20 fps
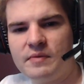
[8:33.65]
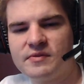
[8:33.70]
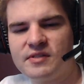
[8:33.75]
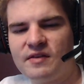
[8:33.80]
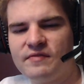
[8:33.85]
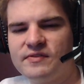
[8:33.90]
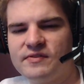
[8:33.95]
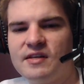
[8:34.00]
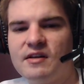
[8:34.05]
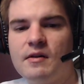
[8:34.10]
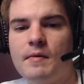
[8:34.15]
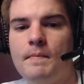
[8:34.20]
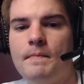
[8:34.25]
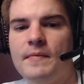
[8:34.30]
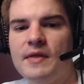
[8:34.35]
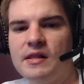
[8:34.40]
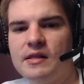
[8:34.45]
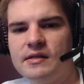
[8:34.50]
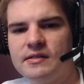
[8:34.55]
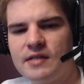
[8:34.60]
and I've said it a
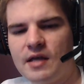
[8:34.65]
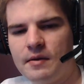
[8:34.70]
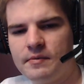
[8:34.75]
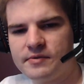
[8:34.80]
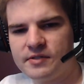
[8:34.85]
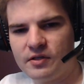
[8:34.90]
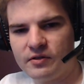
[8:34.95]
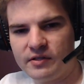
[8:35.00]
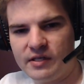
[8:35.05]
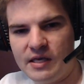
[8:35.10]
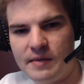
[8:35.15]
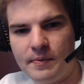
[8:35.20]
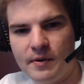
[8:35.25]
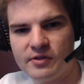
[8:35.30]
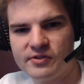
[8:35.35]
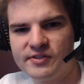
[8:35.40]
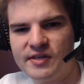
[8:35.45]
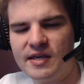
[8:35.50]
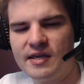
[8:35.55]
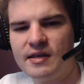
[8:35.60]
million times and I'll keep on
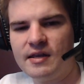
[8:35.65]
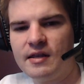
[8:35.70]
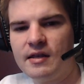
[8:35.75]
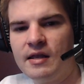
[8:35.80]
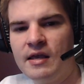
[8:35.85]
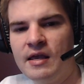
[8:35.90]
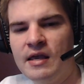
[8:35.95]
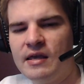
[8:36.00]
saying it,